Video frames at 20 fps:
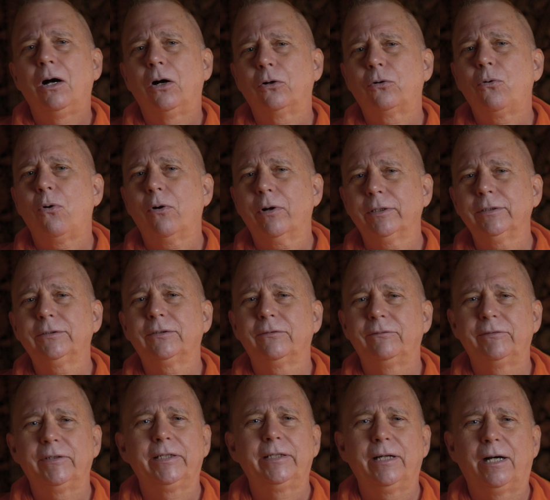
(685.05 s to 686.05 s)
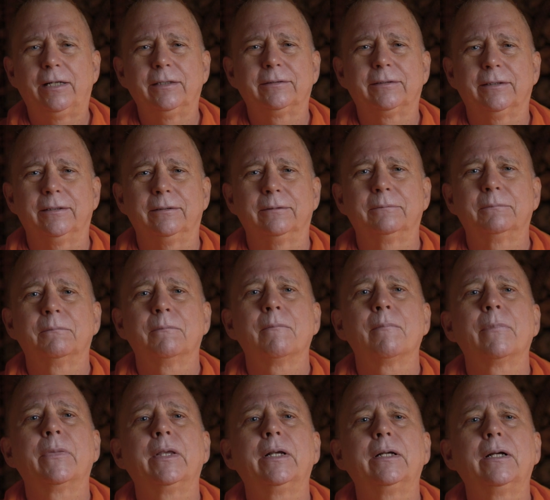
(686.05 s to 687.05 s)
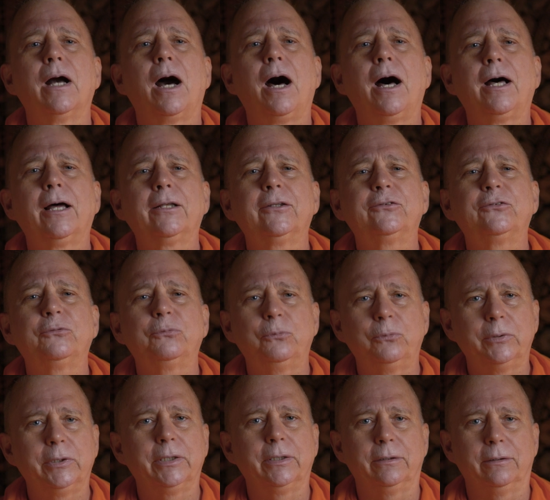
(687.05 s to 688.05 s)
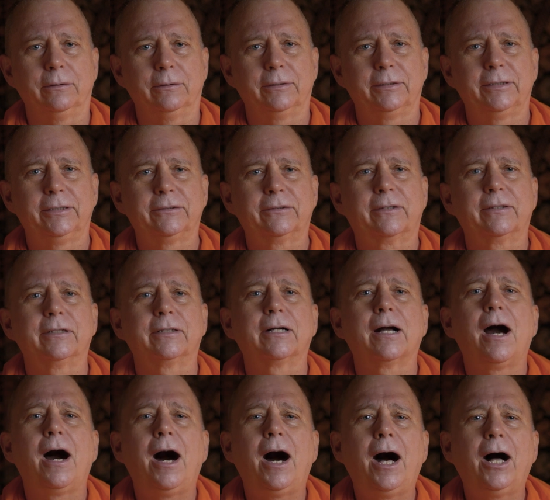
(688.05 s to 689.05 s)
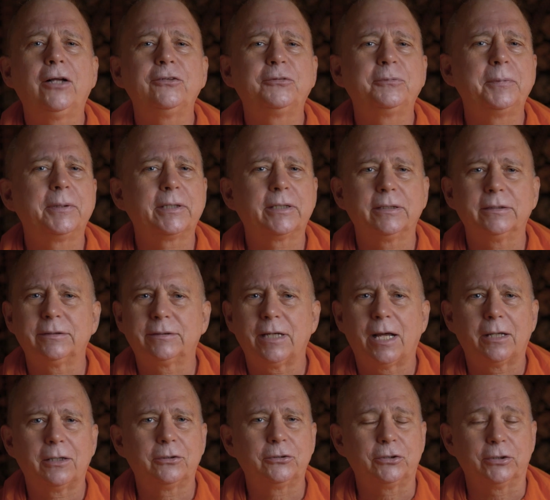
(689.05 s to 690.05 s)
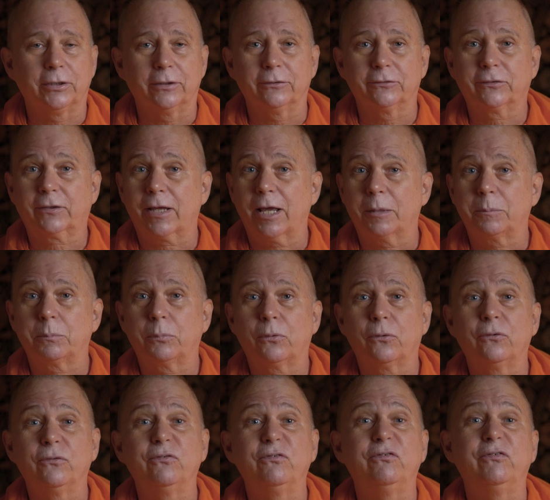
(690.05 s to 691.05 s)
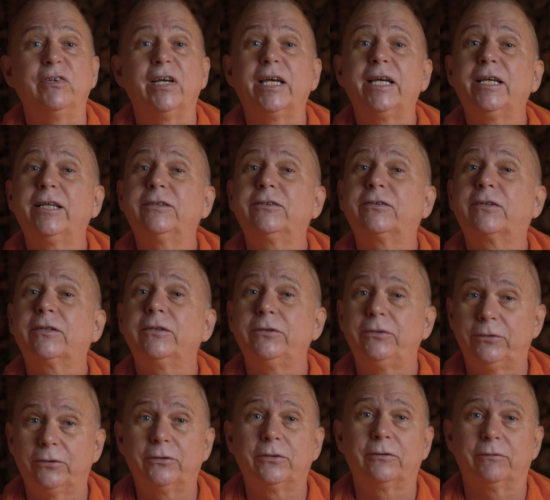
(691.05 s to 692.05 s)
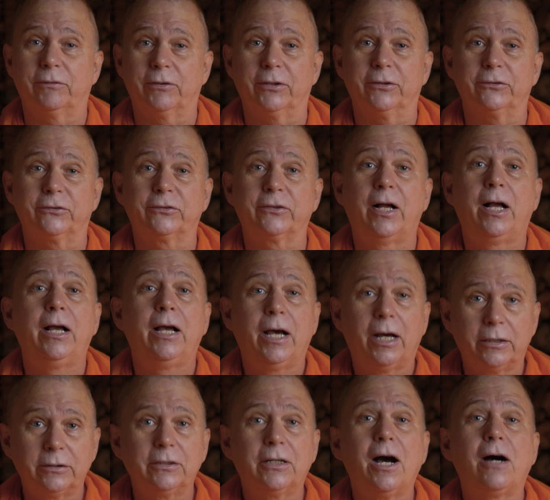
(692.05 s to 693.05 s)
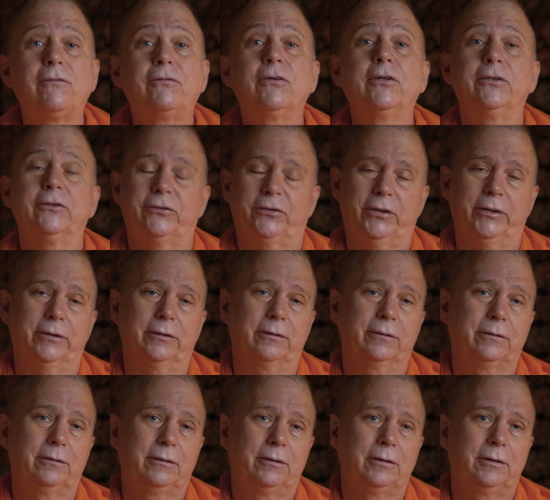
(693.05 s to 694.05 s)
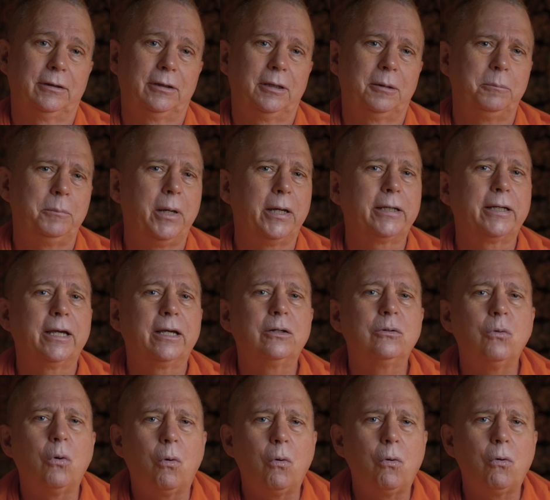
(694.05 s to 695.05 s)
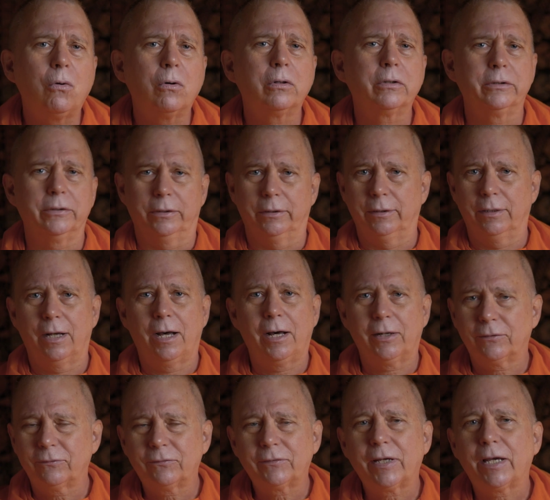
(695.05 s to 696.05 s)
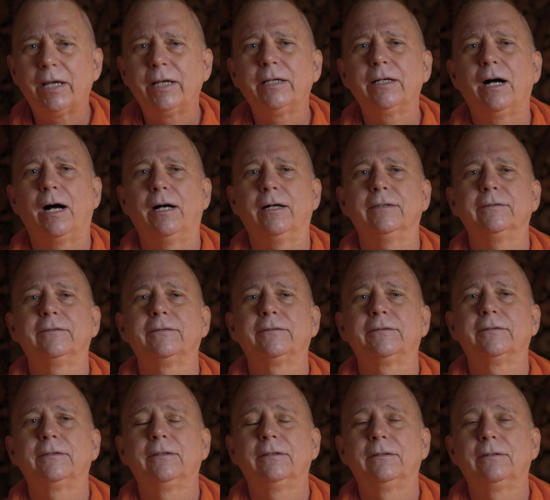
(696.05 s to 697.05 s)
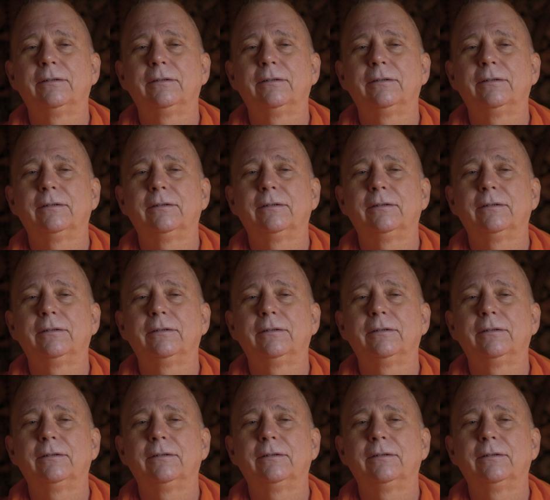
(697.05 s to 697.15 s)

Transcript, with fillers: According to Vedanta, God's will is the cosmic intelligence that pervades the universe and governs it, making order out of chaos.